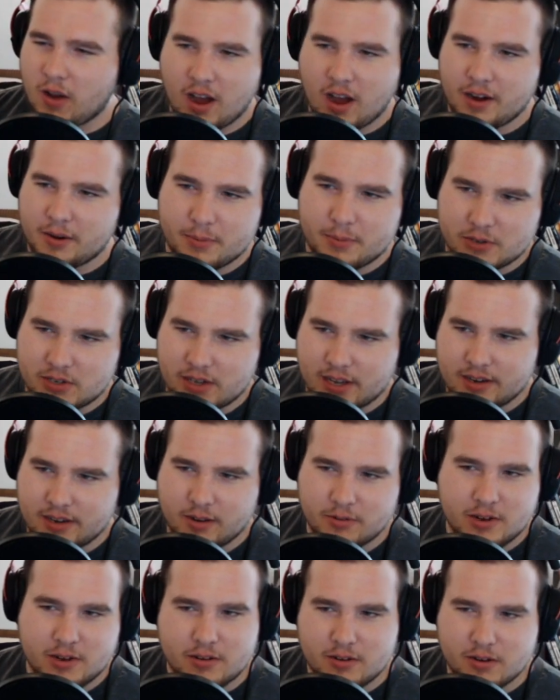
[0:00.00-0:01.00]

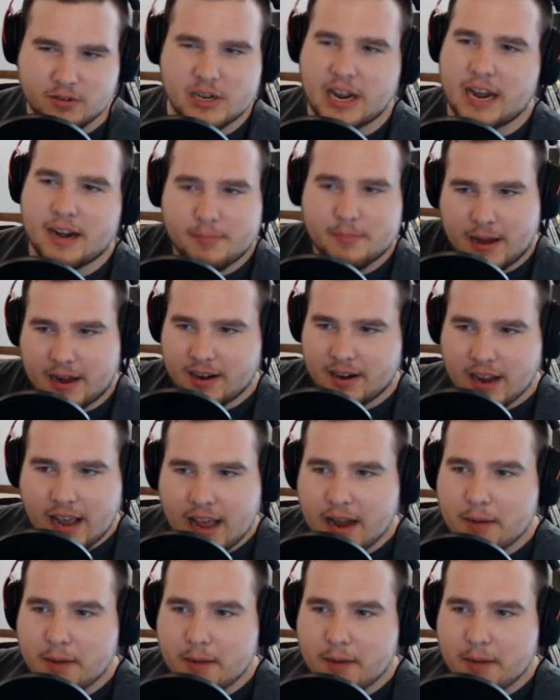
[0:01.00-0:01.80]
100%, no doubt about it,